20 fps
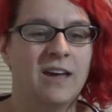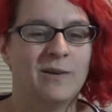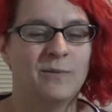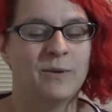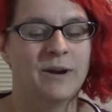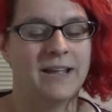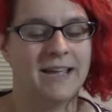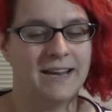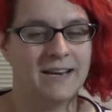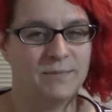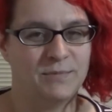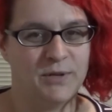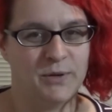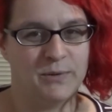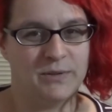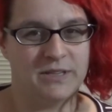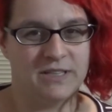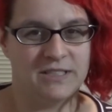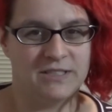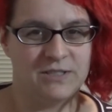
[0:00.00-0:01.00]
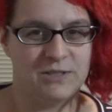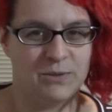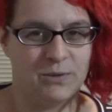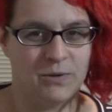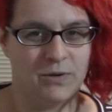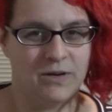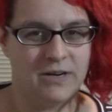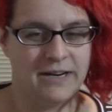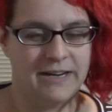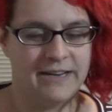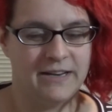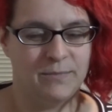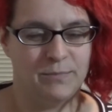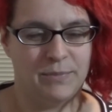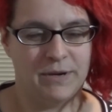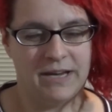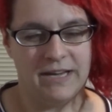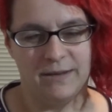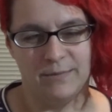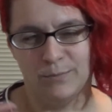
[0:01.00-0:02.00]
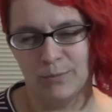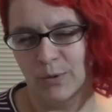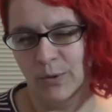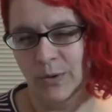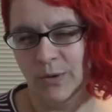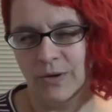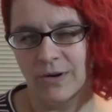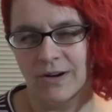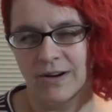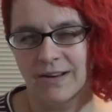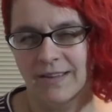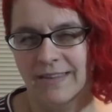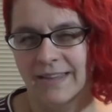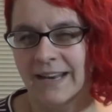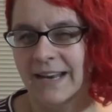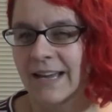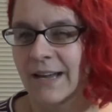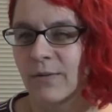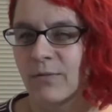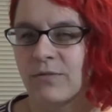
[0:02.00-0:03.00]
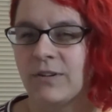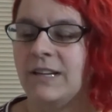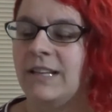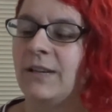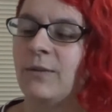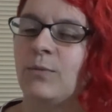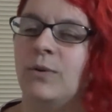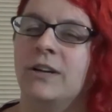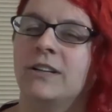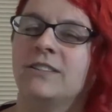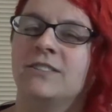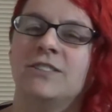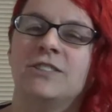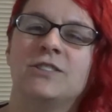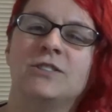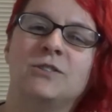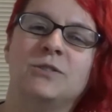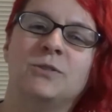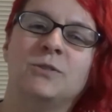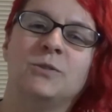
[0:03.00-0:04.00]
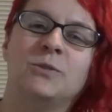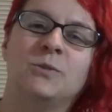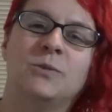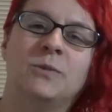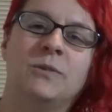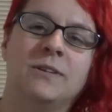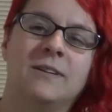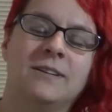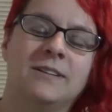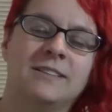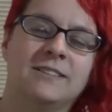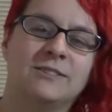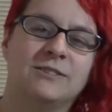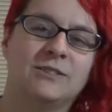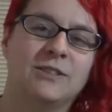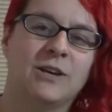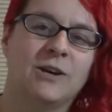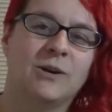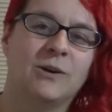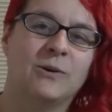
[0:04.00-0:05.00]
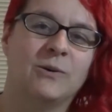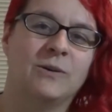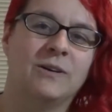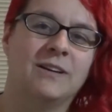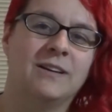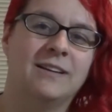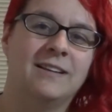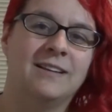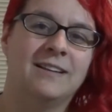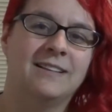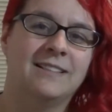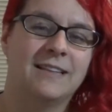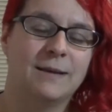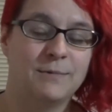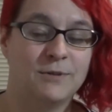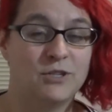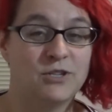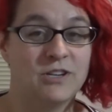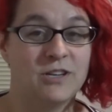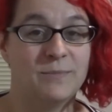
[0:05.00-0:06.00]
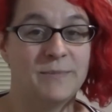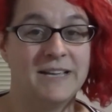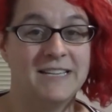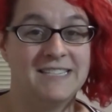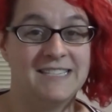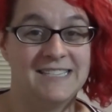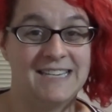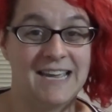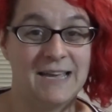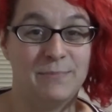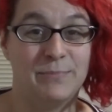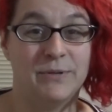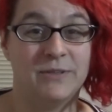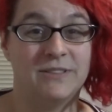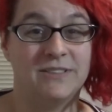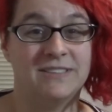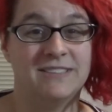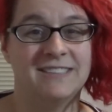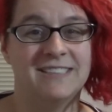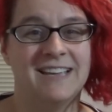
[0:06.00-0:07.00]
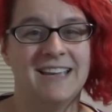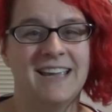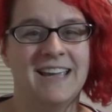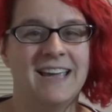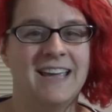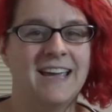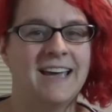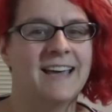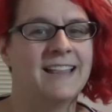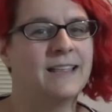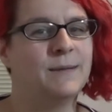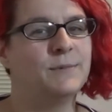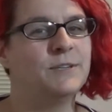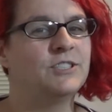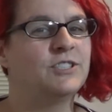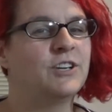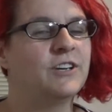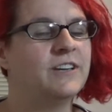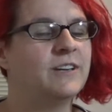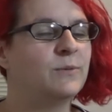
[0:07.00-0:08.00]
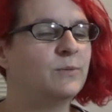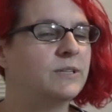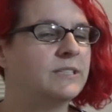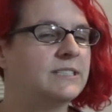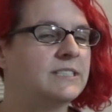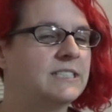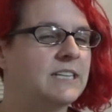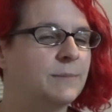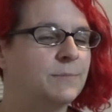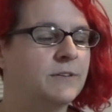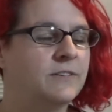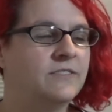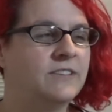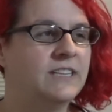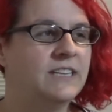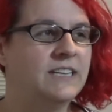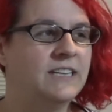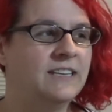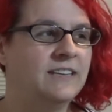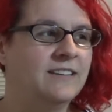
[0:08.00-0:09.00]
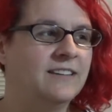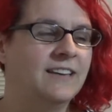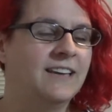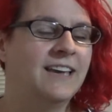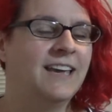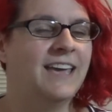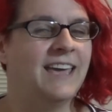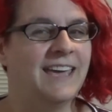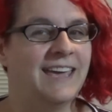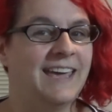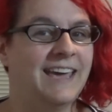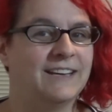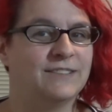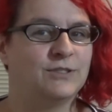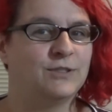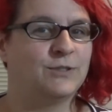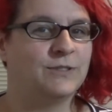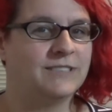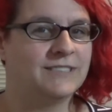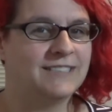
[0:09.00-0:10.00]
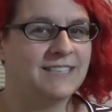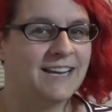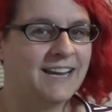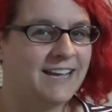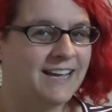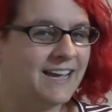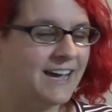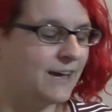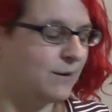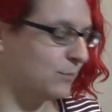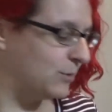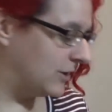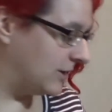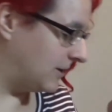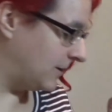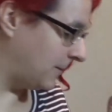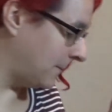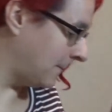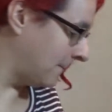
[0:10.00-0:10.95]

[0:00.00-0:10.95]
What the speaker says: when I end up going to the store I end up buying more than I really want to. So let me show you my staples and let me show you what some of the extras that I got were.